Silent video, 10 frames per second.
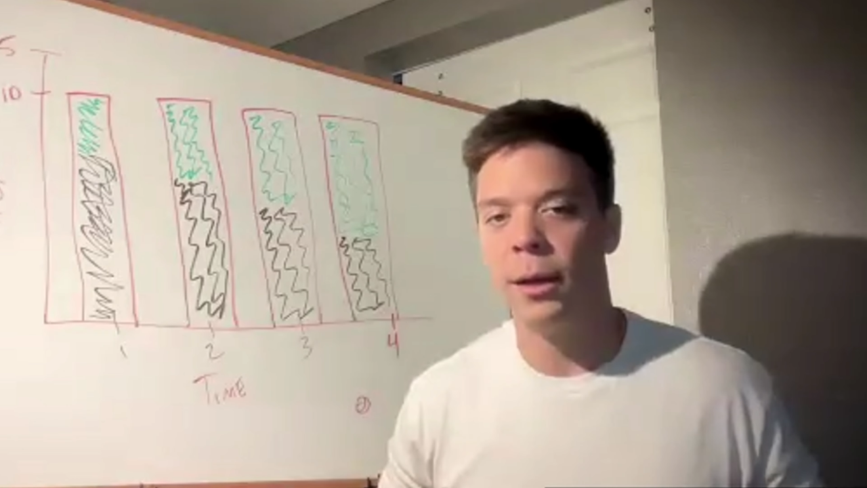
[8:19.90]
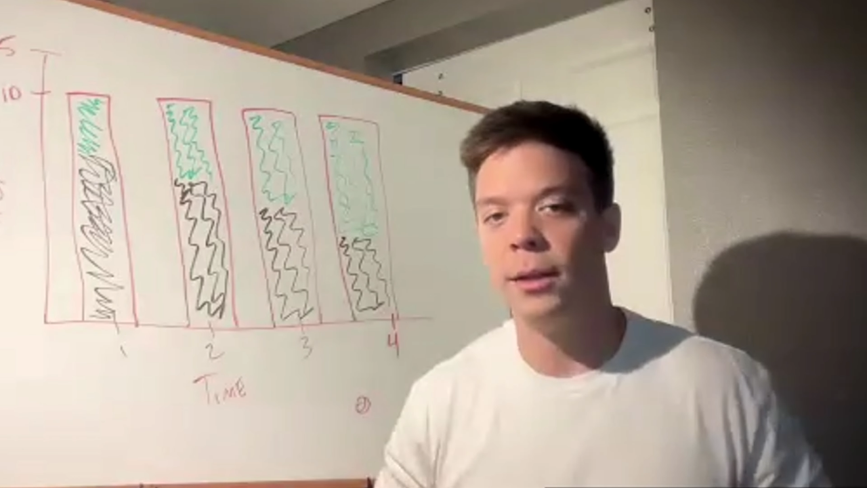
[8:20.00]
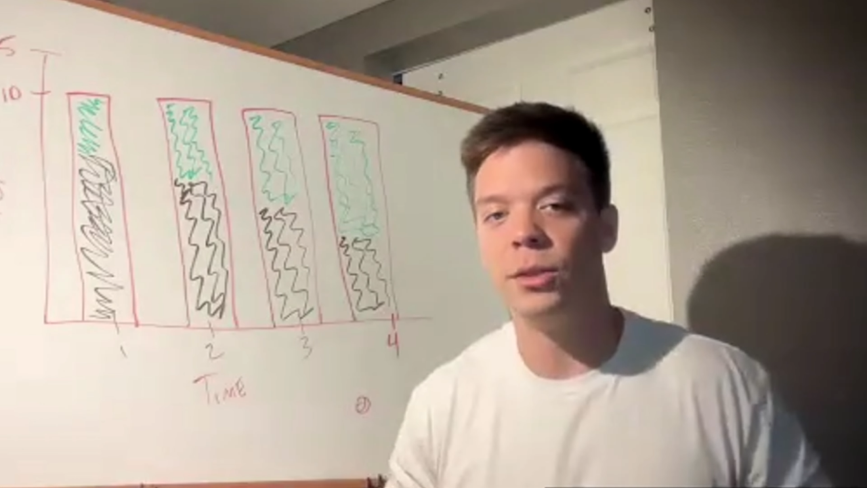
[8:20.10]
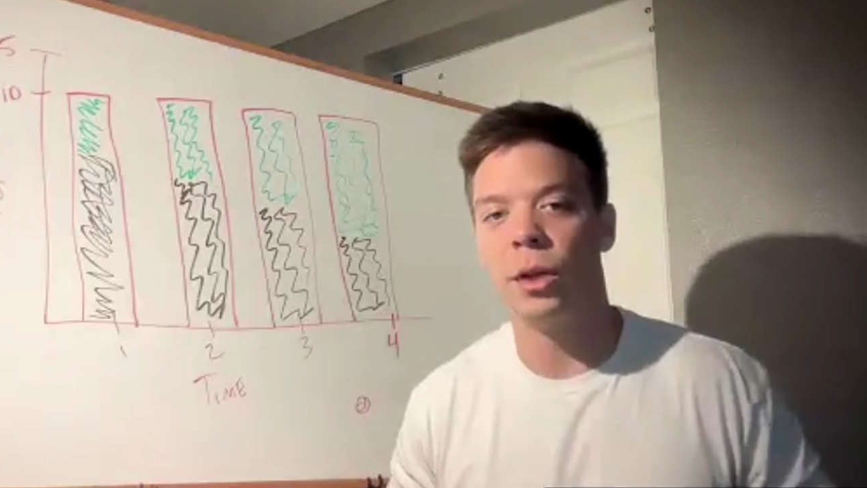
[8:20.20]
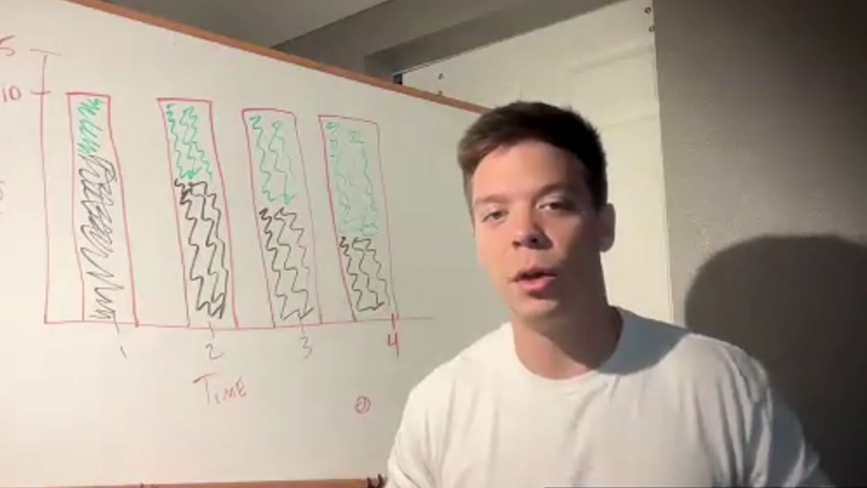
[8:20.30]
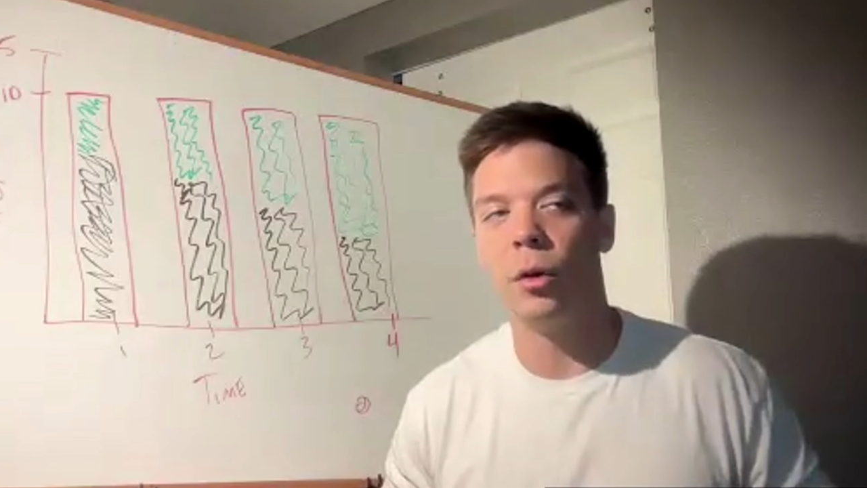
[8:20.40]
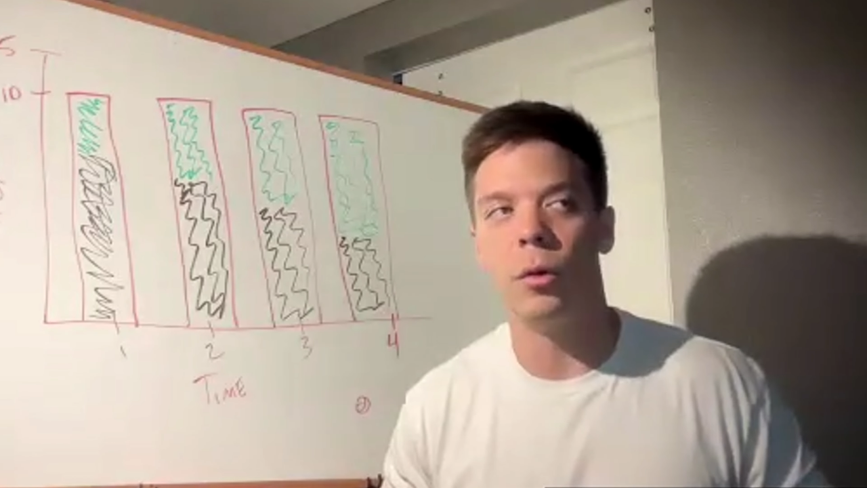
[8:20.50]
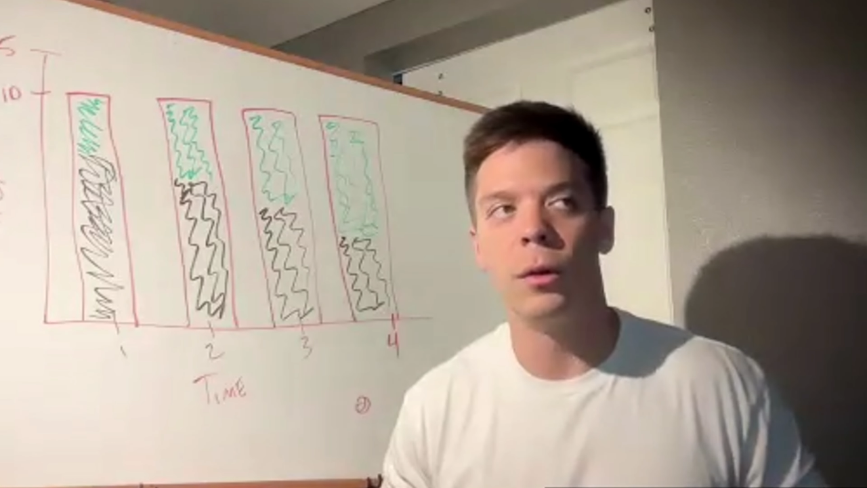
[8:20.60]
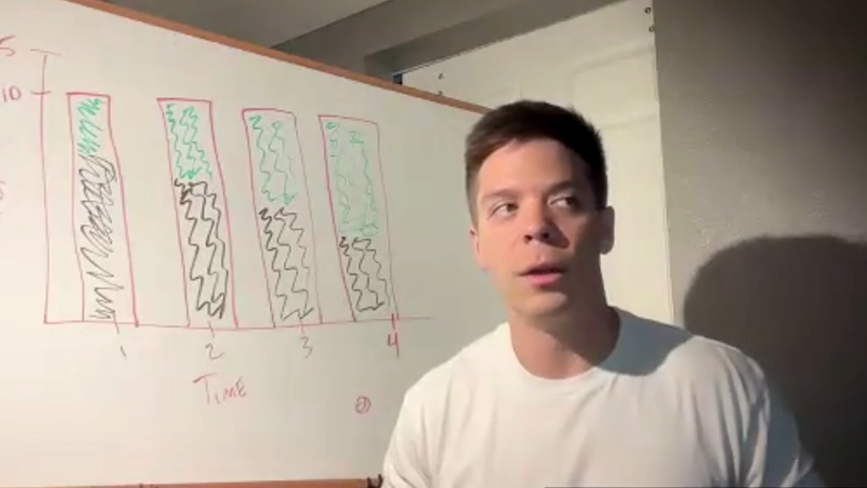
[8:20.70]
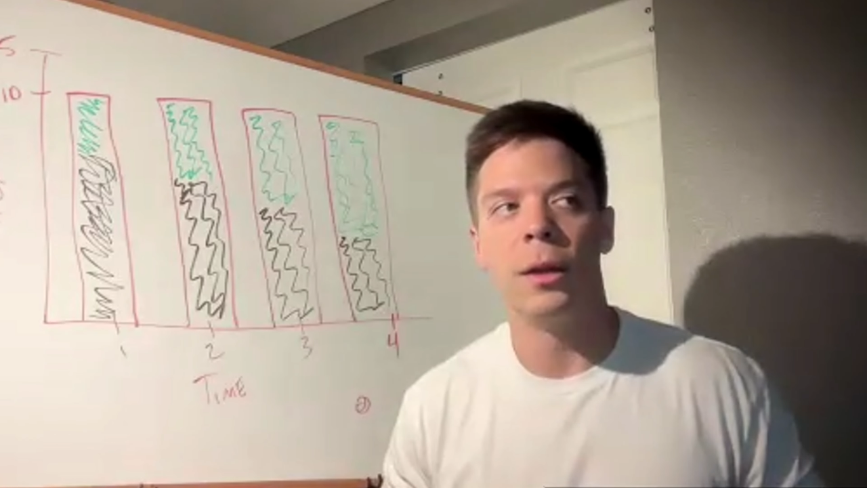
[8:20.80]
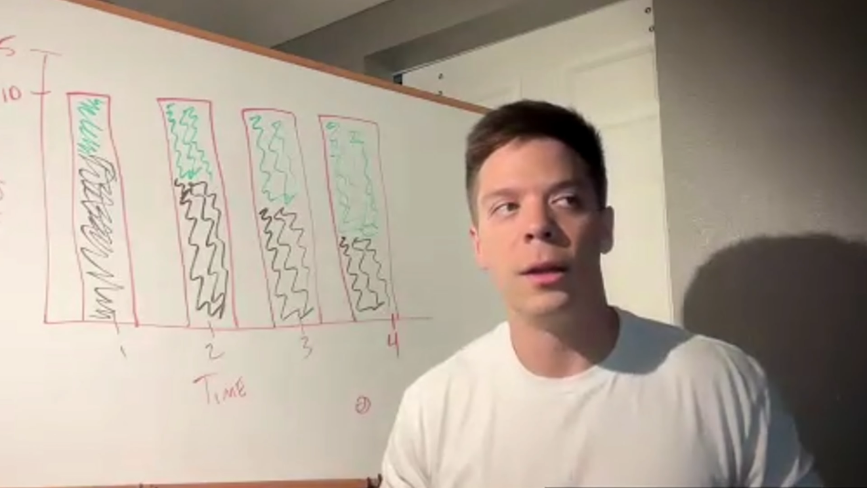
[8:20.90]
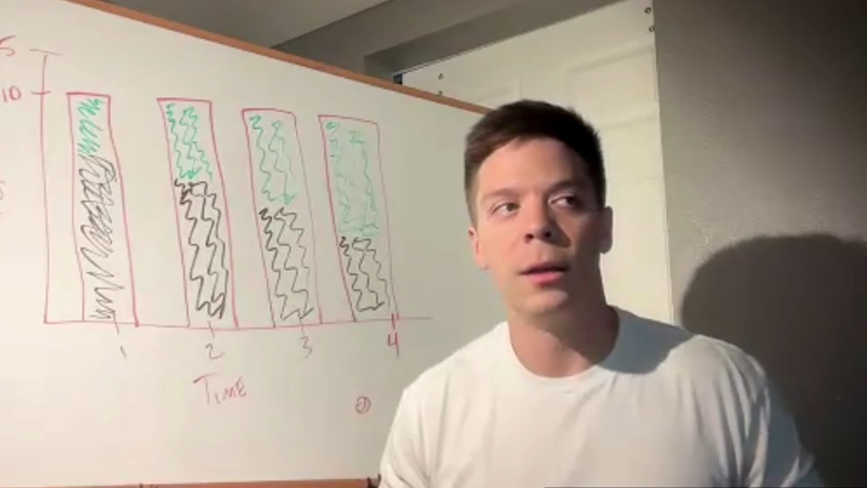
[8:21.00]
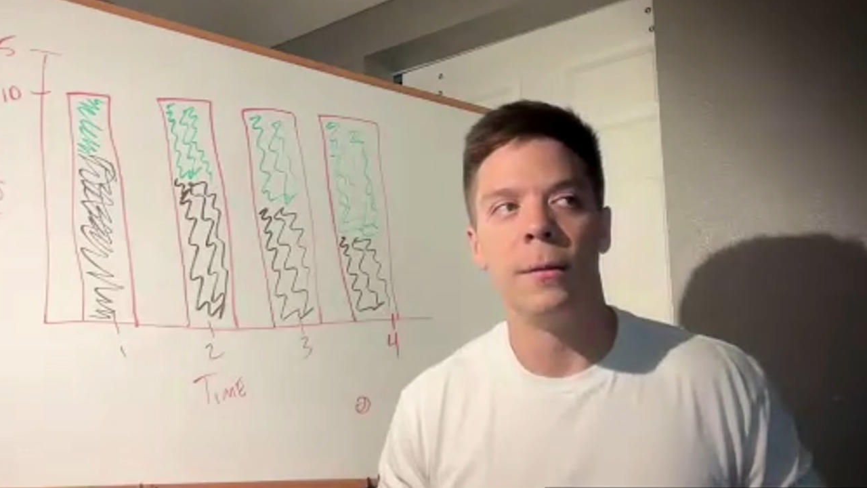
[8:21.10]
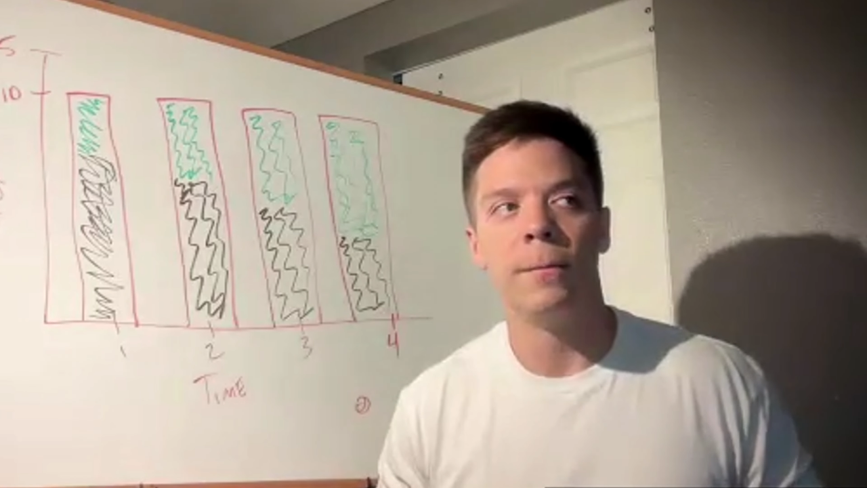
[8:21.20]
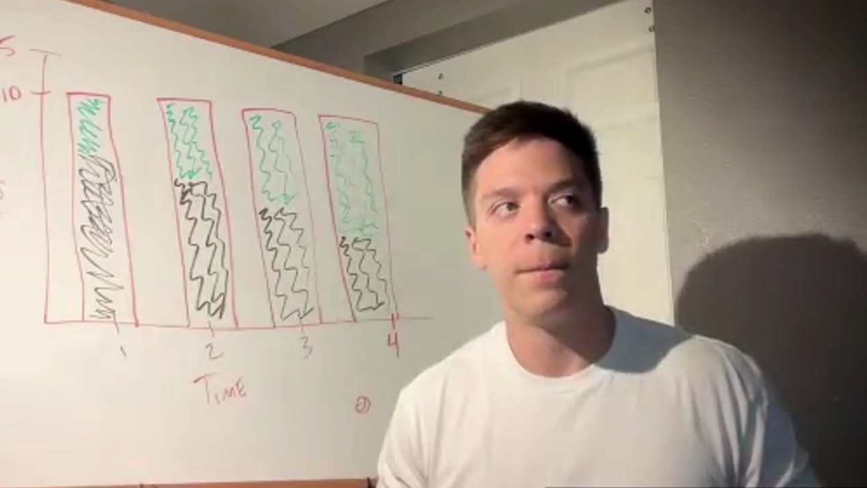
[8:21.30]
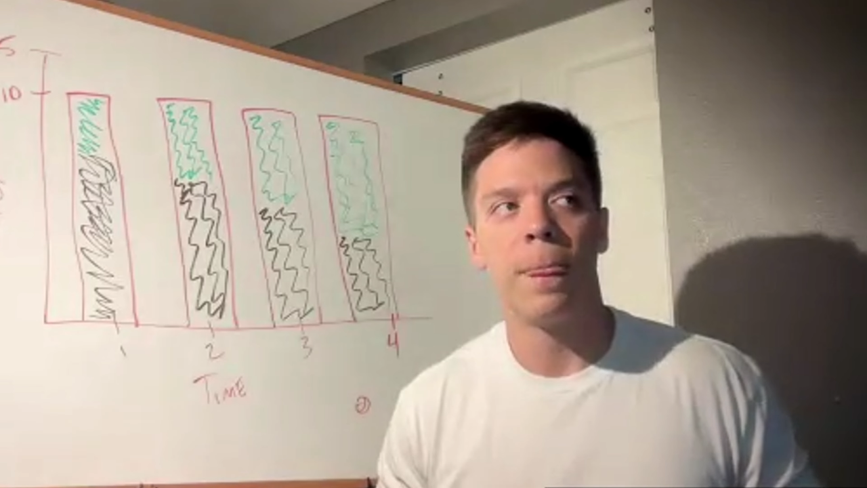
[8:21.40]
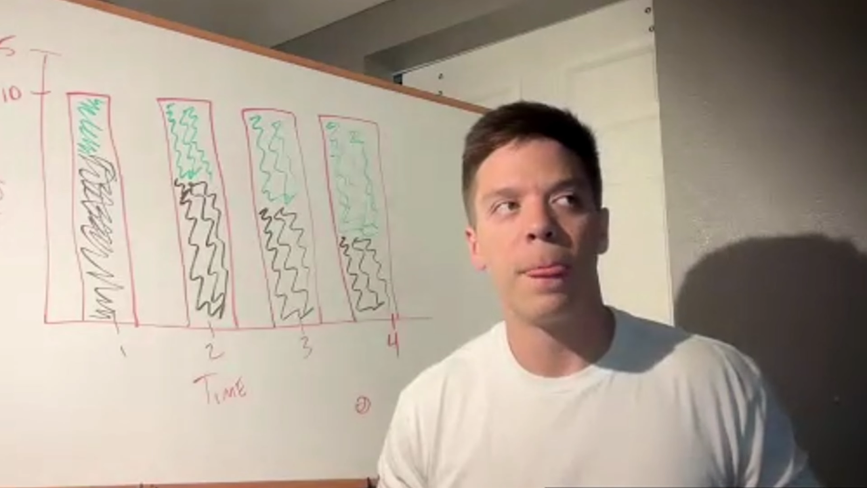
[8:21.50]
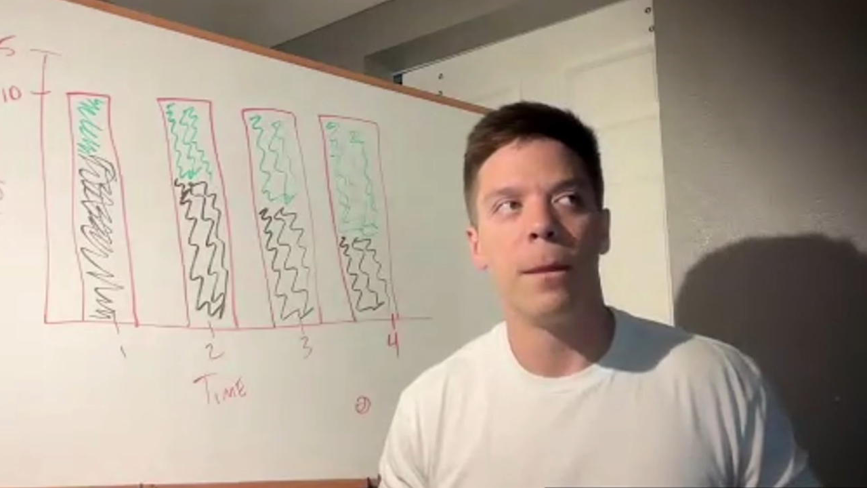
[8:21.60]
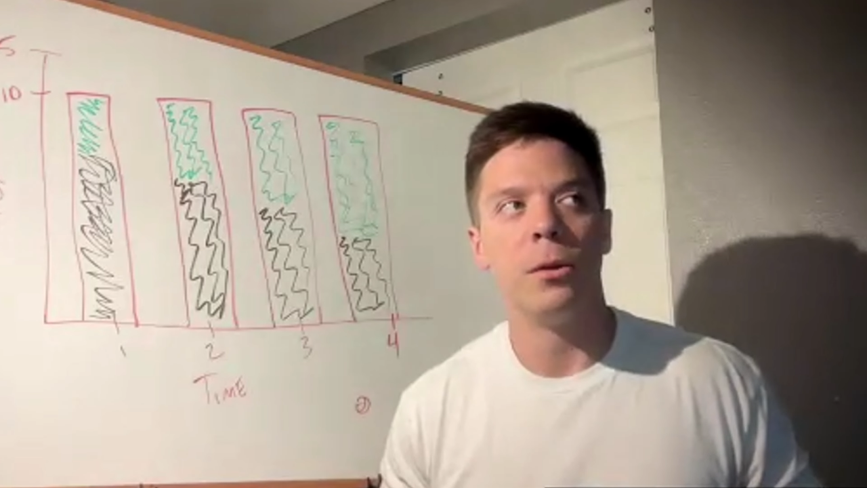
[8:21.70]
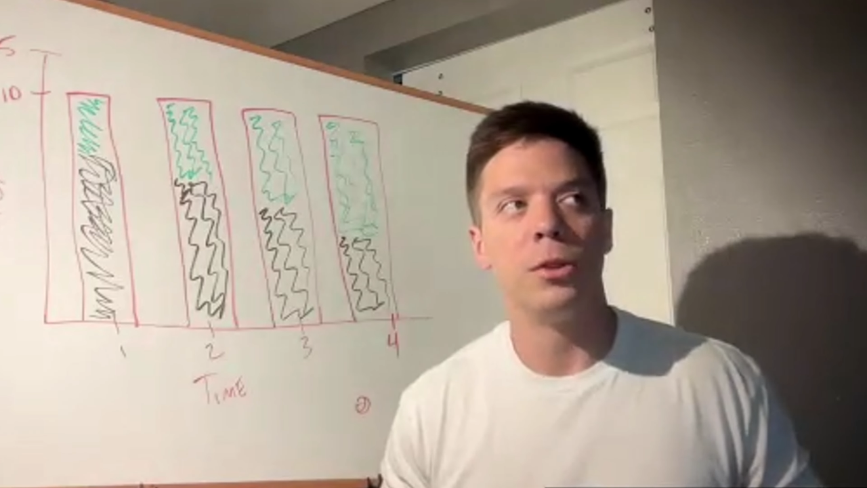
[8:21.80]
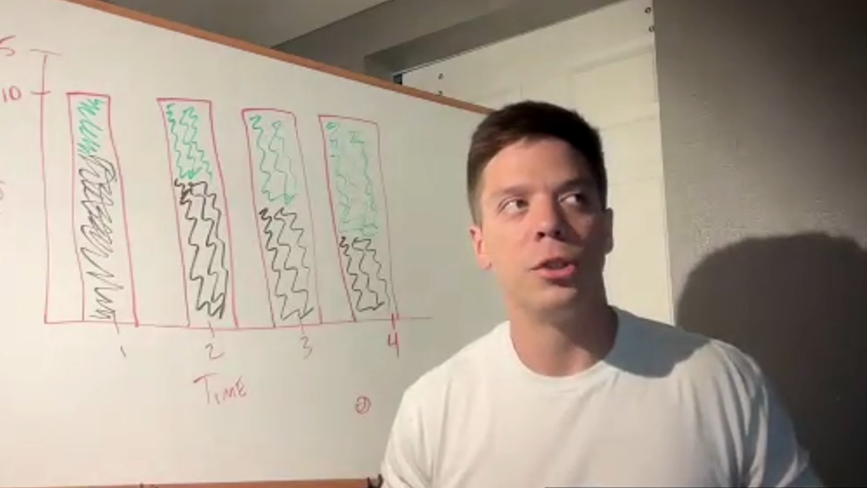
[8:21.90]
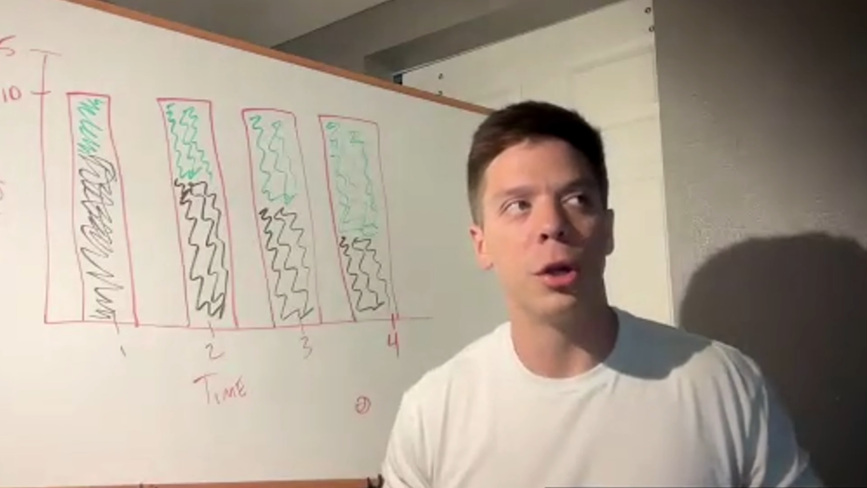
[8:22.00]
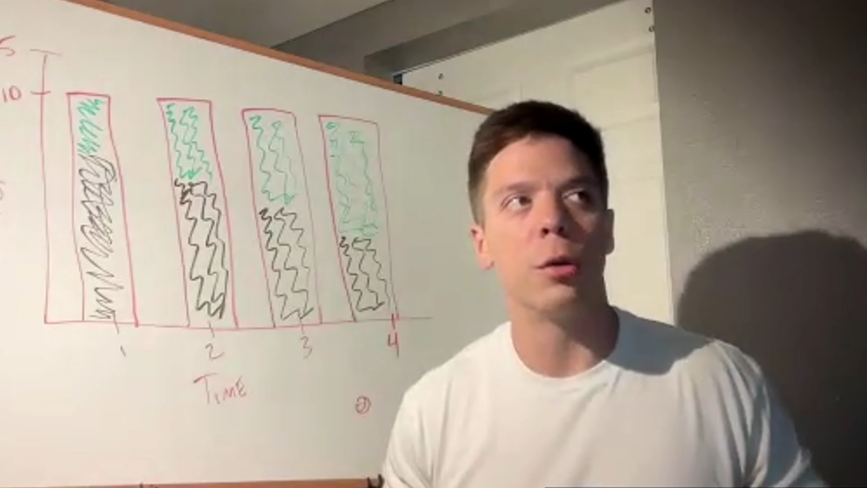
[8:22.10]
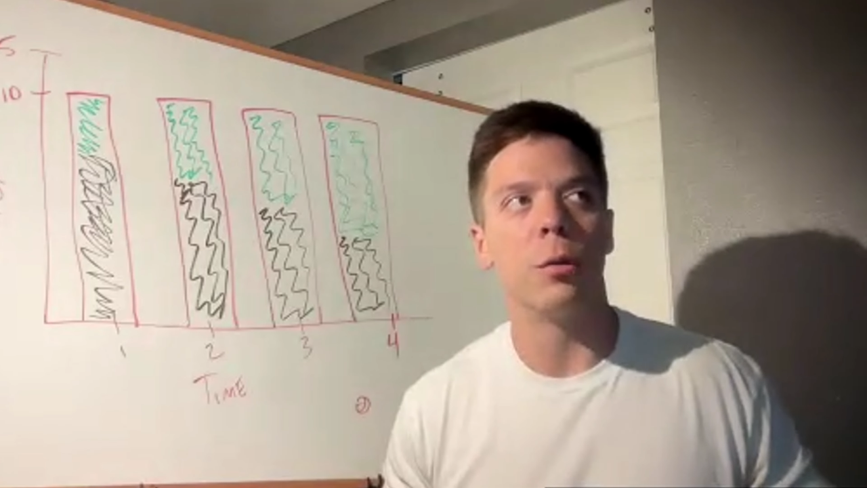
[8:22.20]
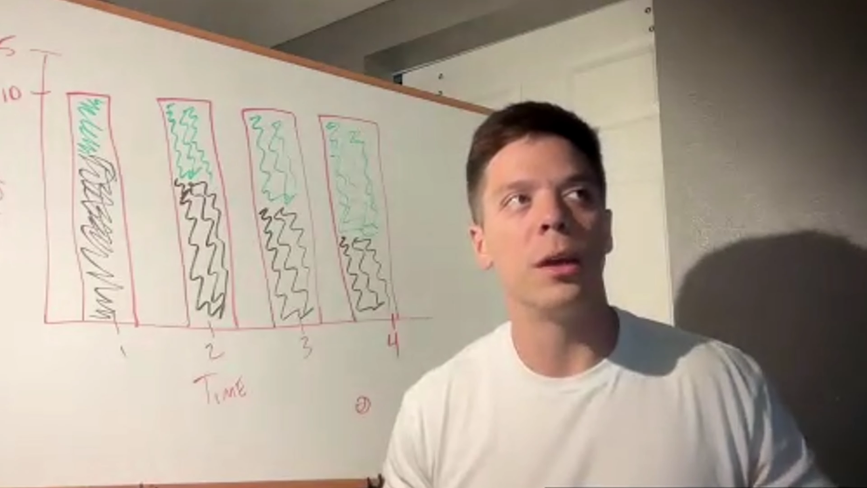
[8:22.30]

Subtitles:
And so, sure,